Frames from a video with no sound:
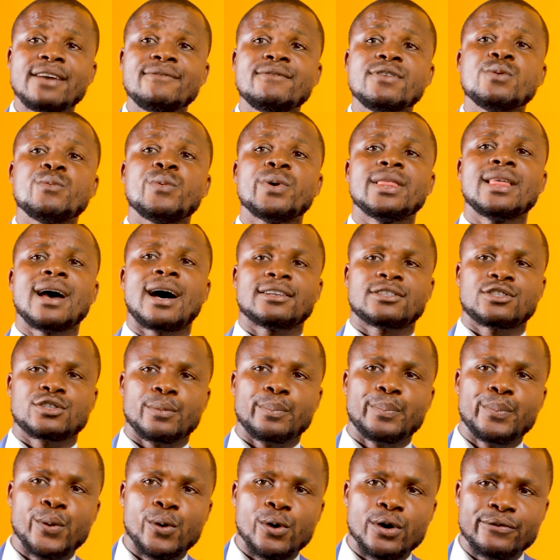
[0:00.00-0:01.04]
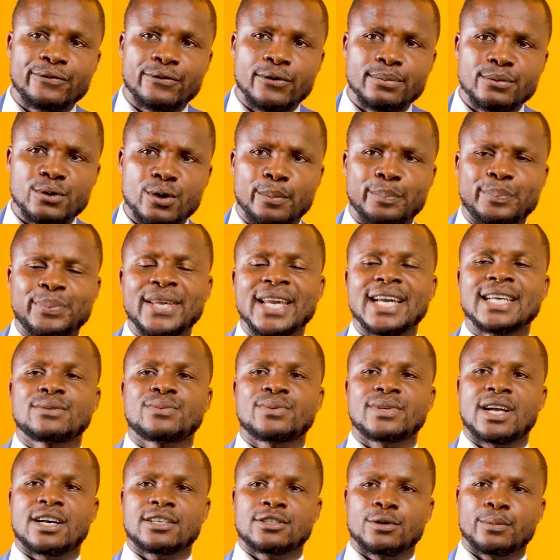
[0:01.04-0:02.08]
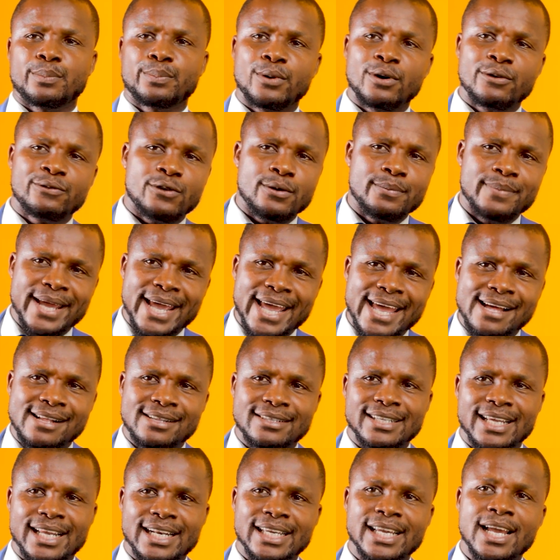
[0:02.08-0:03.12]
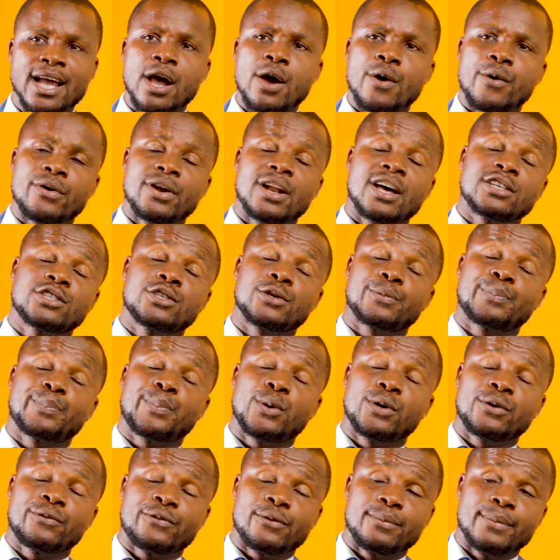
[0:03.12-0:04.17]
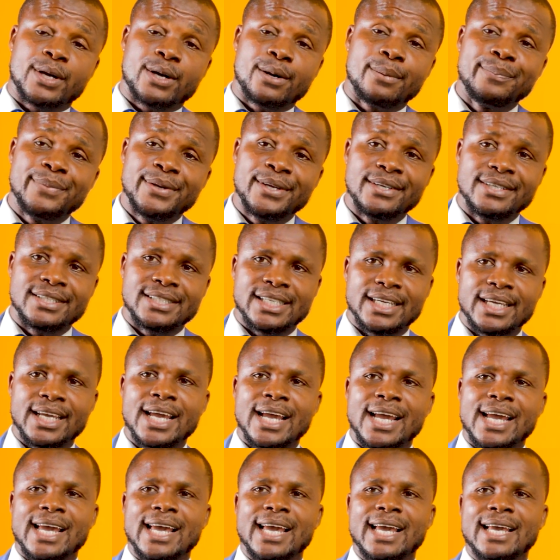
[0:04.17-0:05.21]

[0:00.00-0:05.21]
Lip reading: even without support from your peers, without support from the elderly, without support from a community,